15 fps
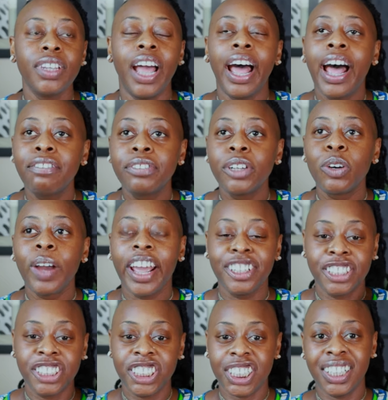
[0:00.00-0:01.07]
I have no
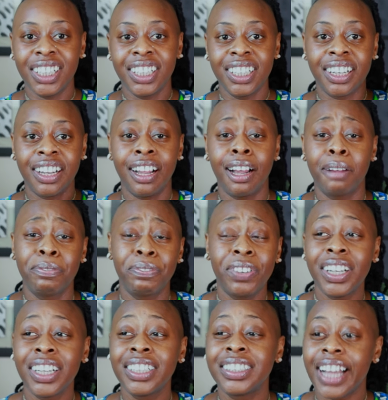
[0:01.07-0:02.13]
energy. I'm
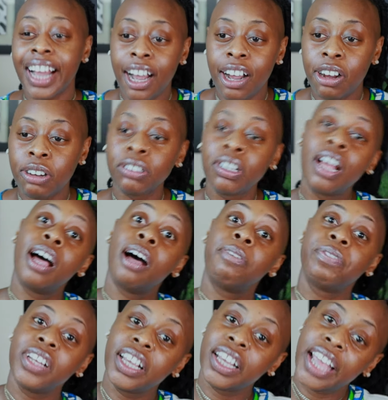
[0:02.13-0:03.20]
feeling down. I'm
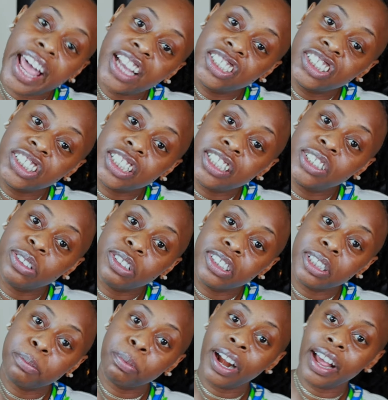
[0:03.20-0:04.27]
feeling anxious or
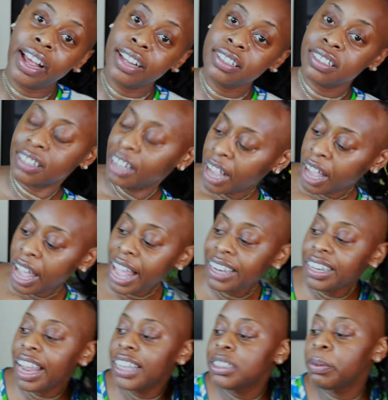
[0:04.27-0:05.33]
depressed. And
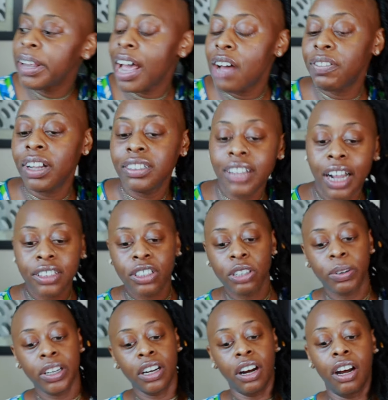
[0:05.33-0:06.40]
yes, we have a lot
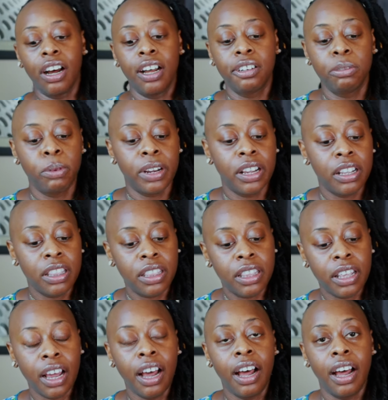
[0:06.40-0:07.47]
going on with
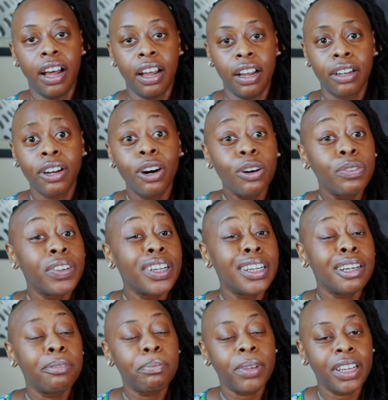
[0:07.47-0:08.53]
uh, COVID
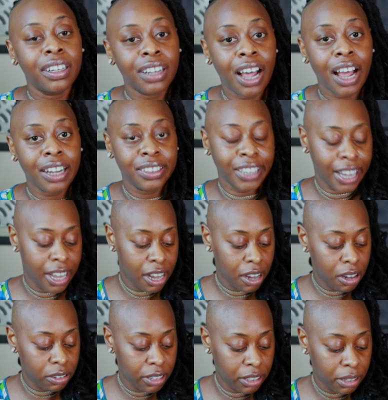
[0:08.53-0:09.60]
and being locked
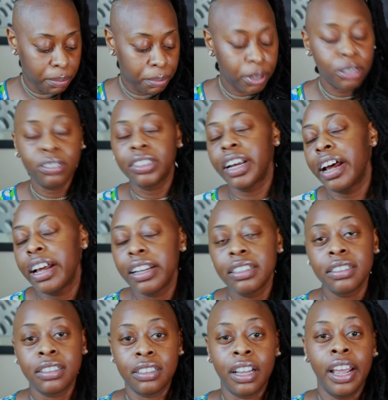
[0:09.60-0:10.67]
down and the
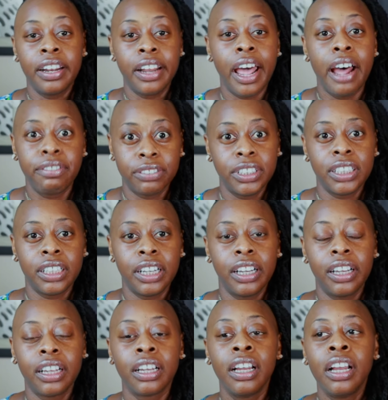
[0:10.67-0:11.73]
protests and
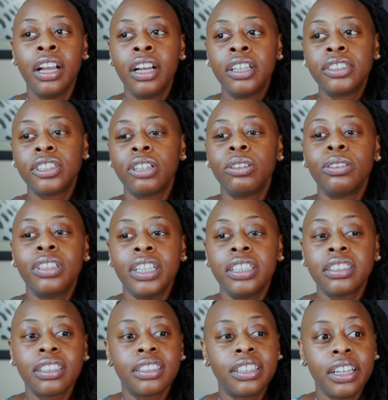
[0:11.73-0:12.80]
everything. So these
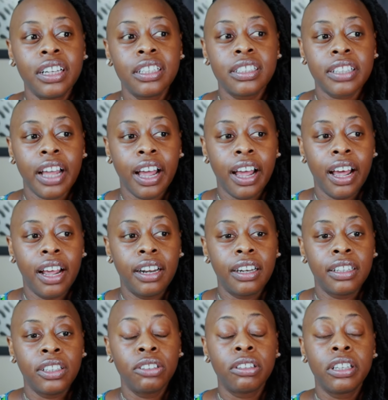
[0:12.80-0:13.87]
are things that
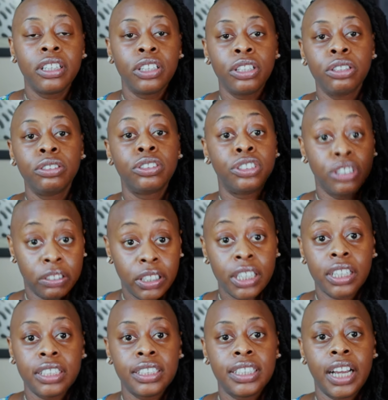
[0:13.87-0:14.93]
you can use during
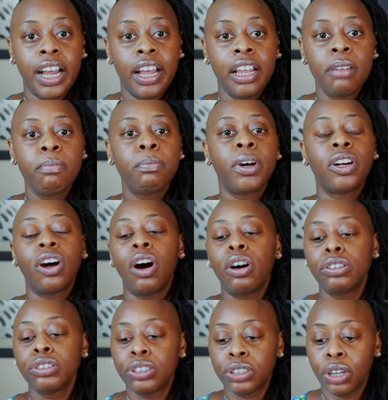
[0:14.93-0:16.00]
this time, but
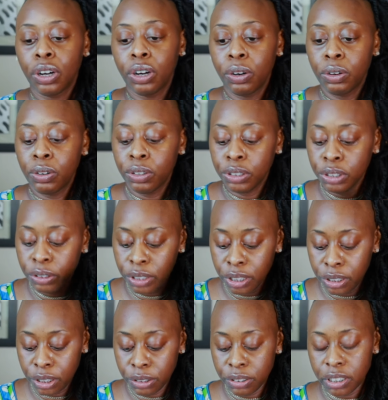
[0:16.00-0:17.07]
also you can
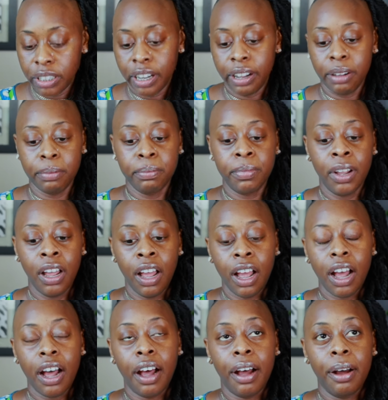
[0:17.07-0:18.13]
use them,
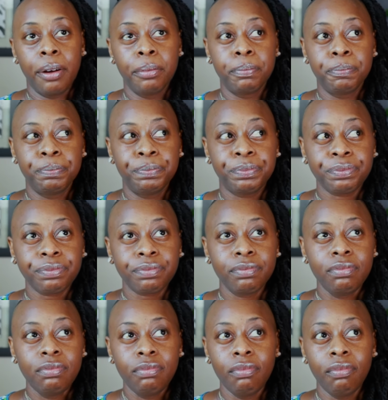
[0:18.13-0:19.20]
um,
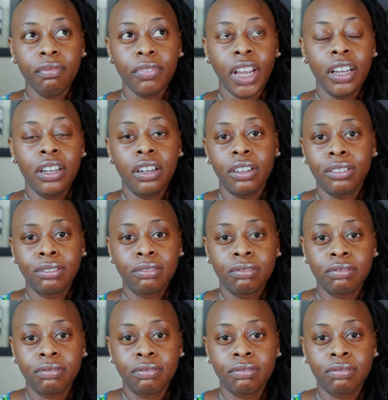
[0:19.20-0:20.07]
you know,